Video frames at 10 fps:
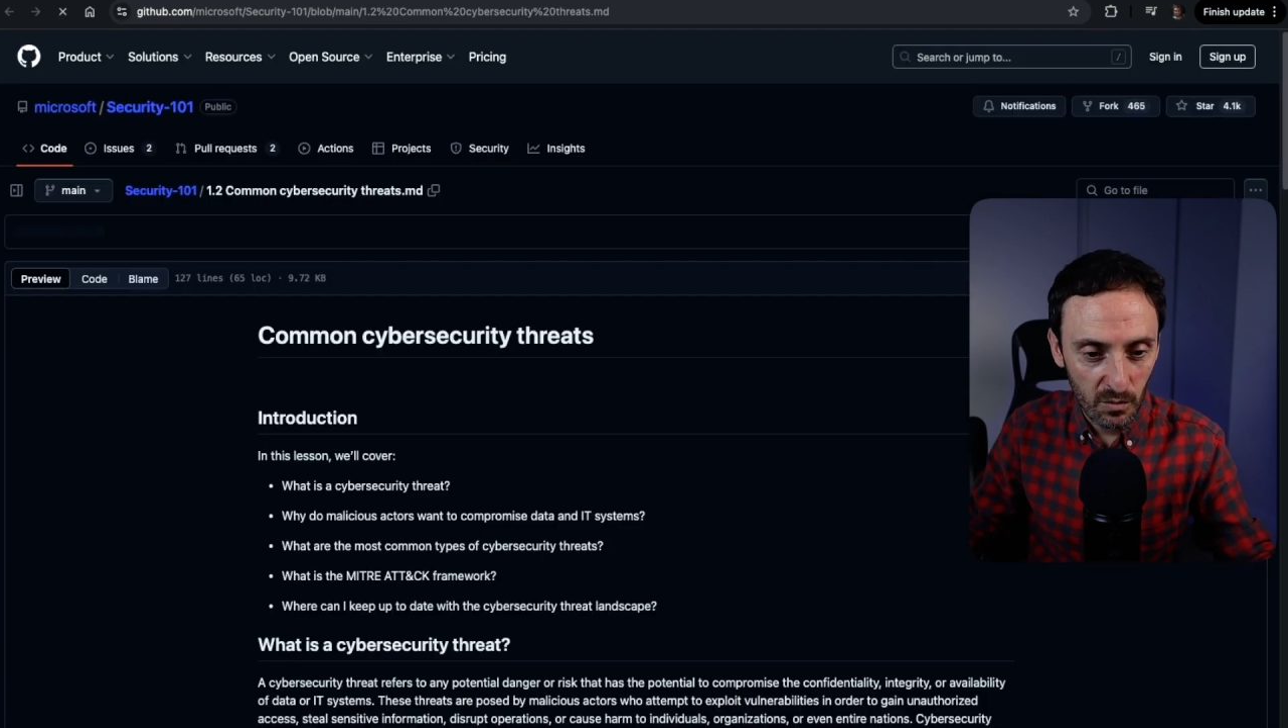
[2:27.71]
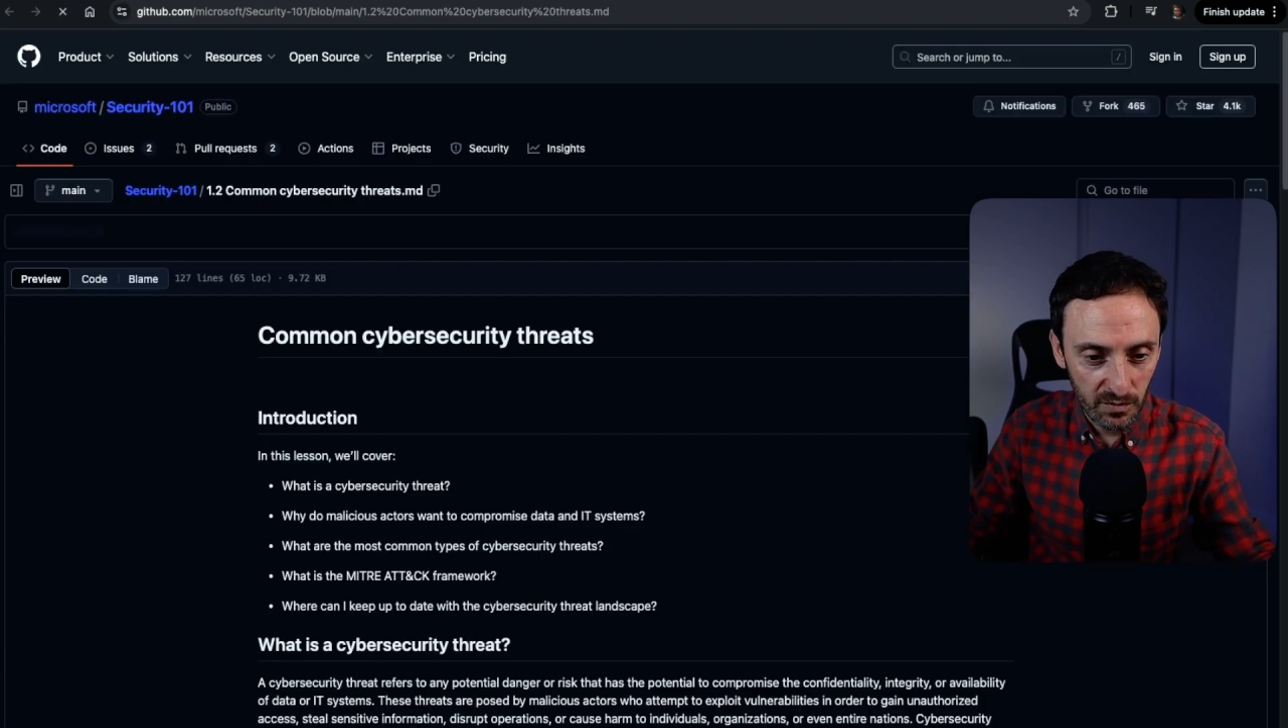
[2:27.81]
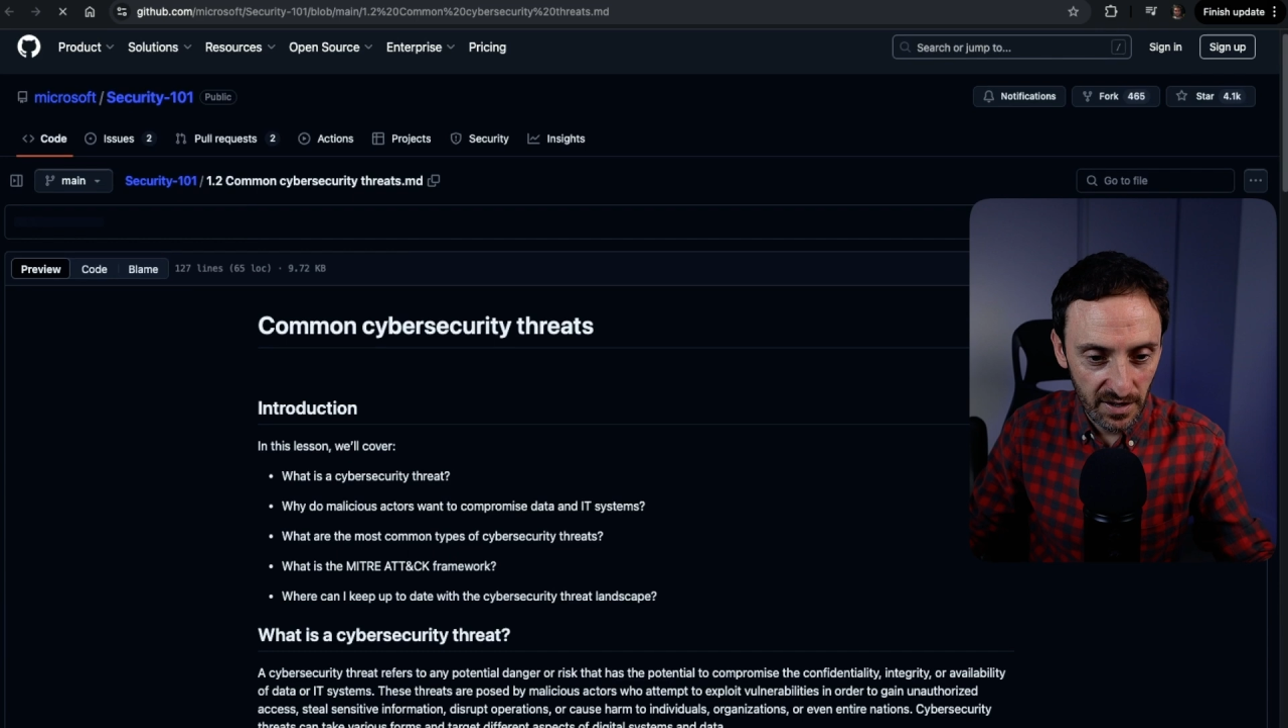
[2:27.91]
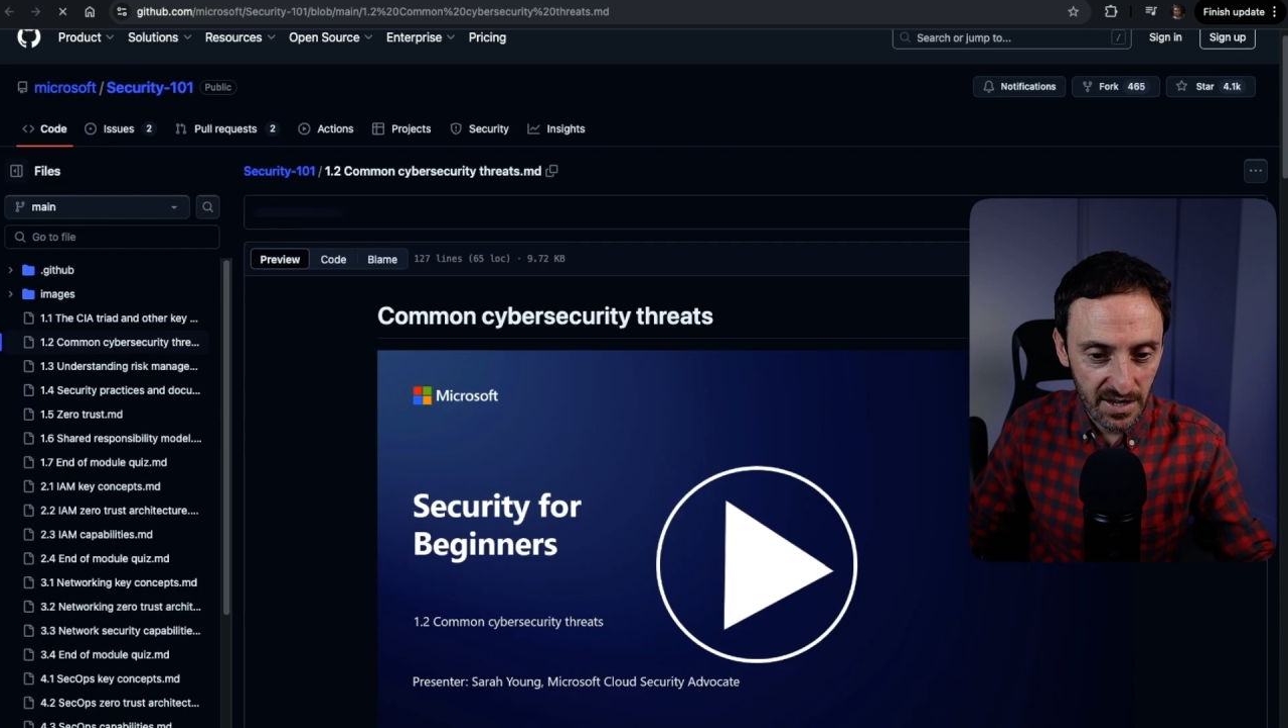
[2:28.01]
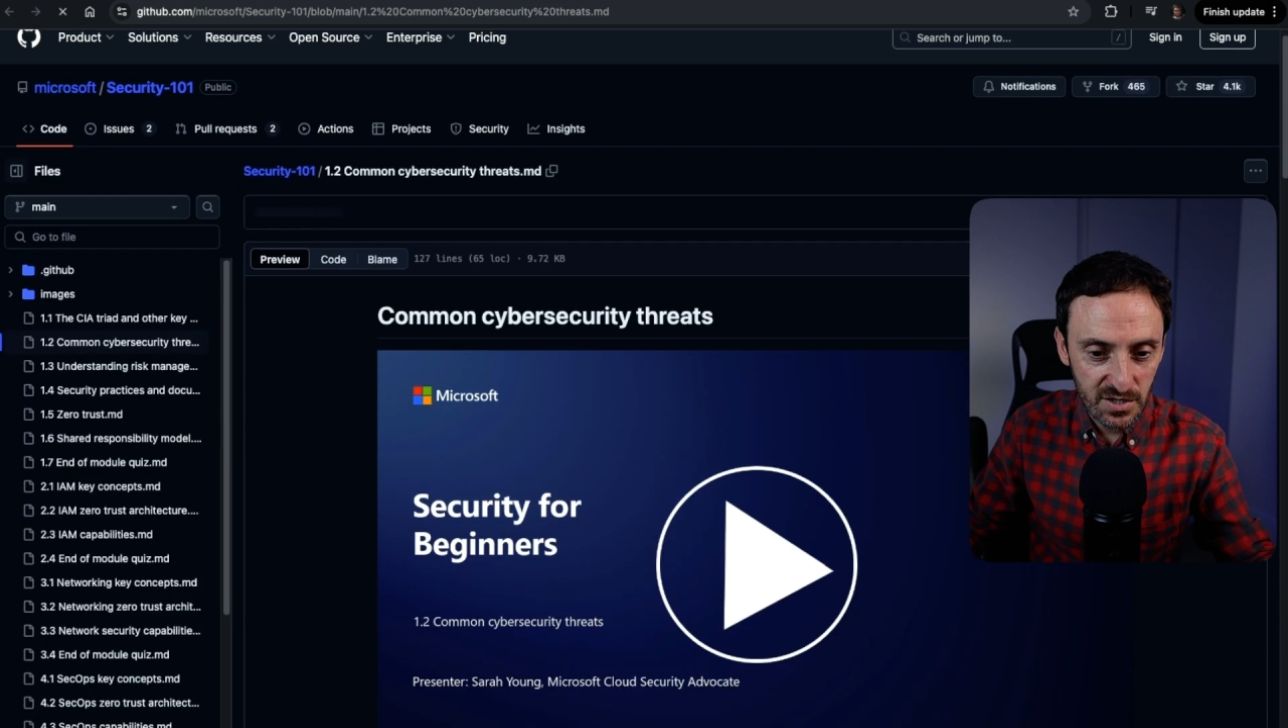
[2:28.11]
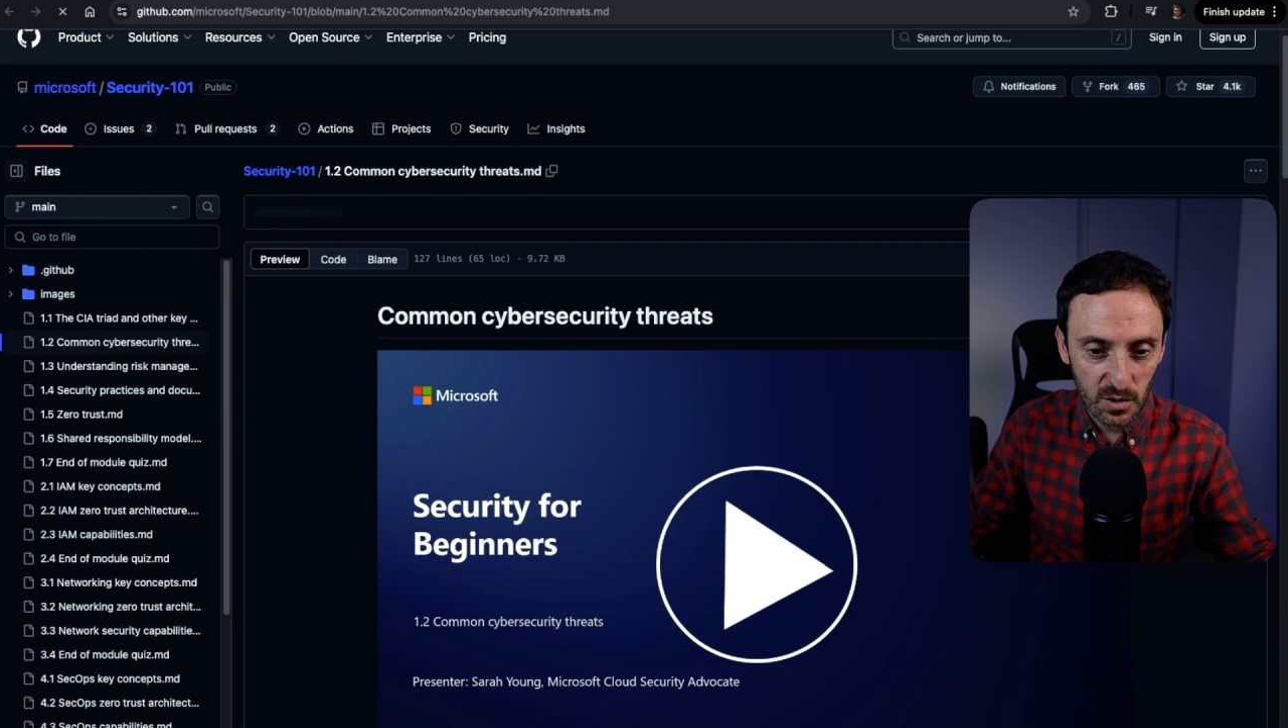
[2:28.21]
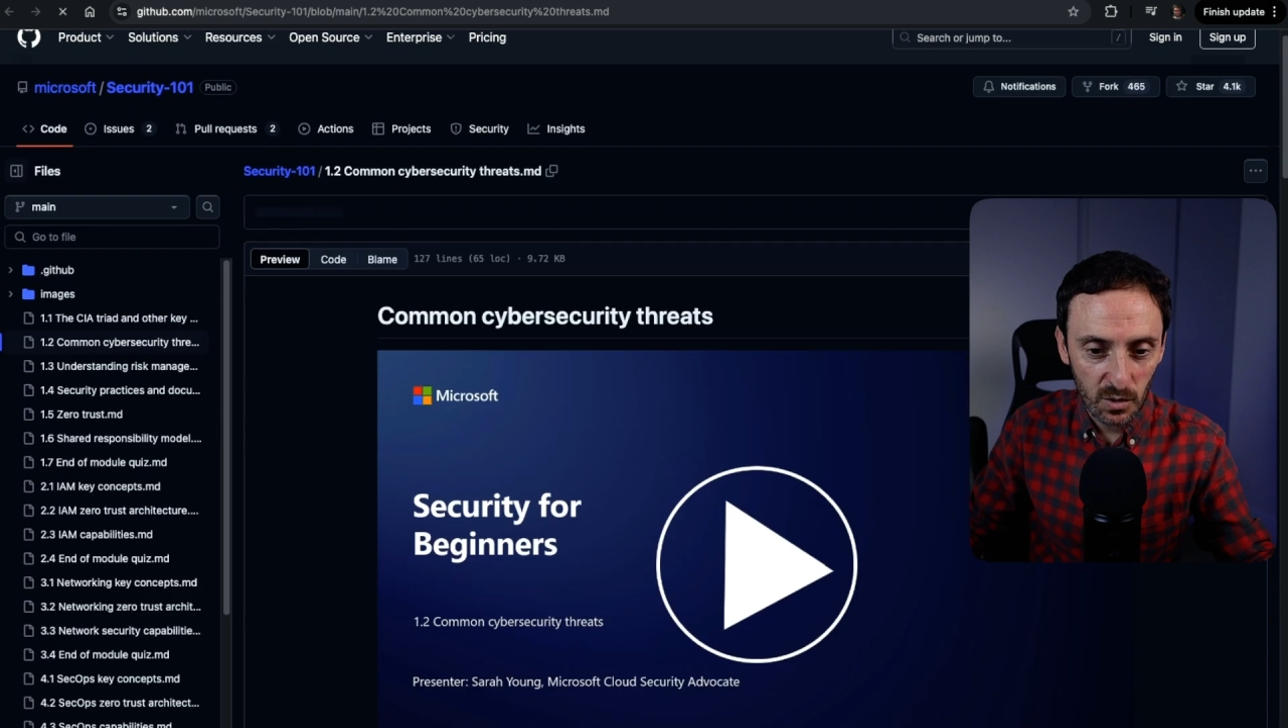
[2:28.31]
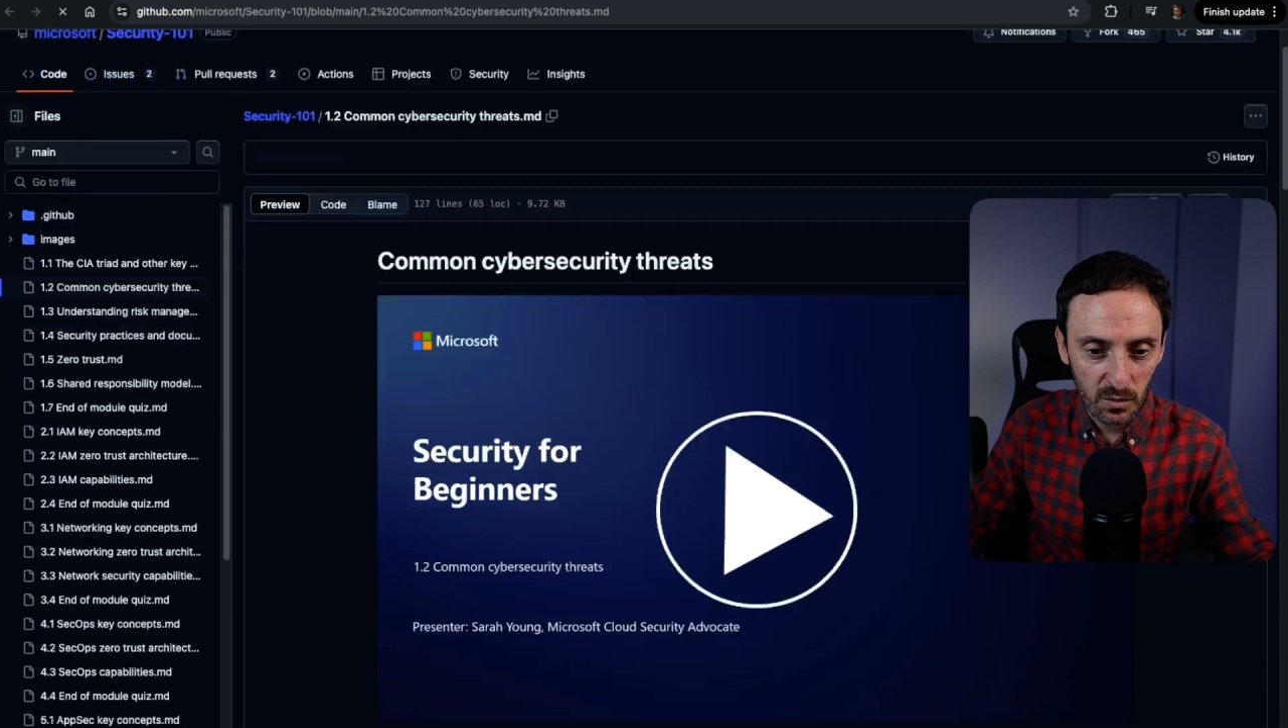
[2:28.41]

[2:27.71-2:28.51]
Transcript: of each